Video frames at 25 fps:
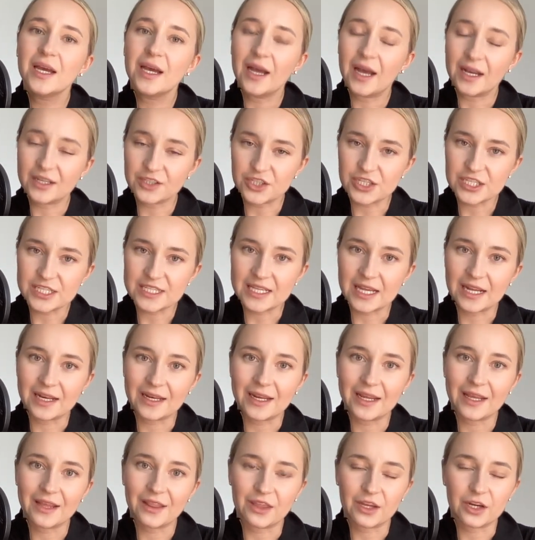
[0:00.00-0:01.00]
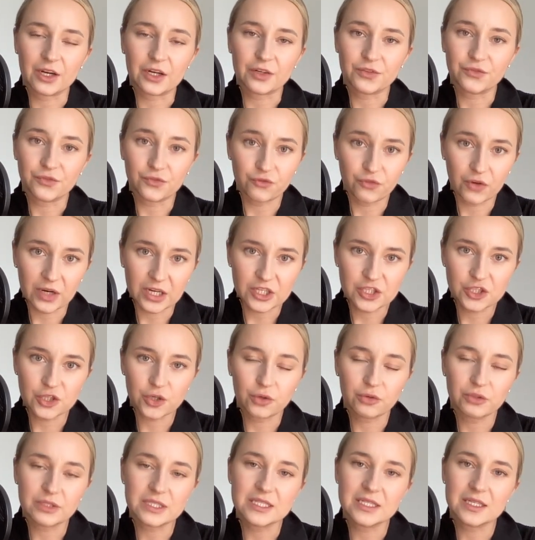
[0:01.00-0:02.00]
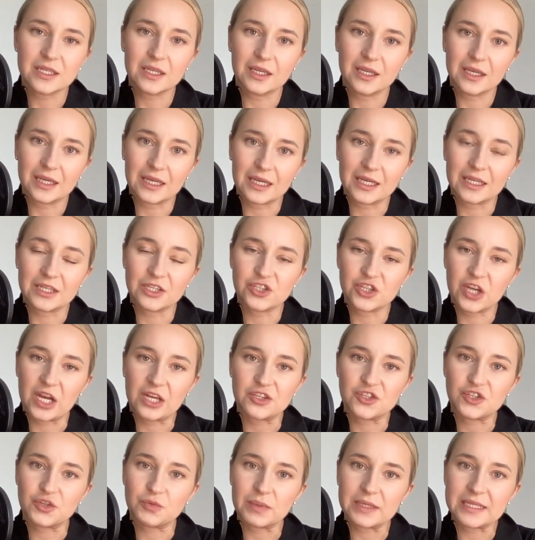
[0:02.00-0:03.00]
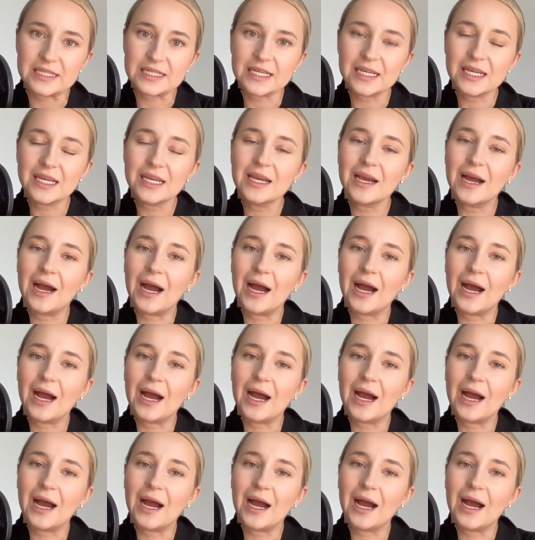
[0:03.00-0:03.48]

understanding their ratios in ChatGPT,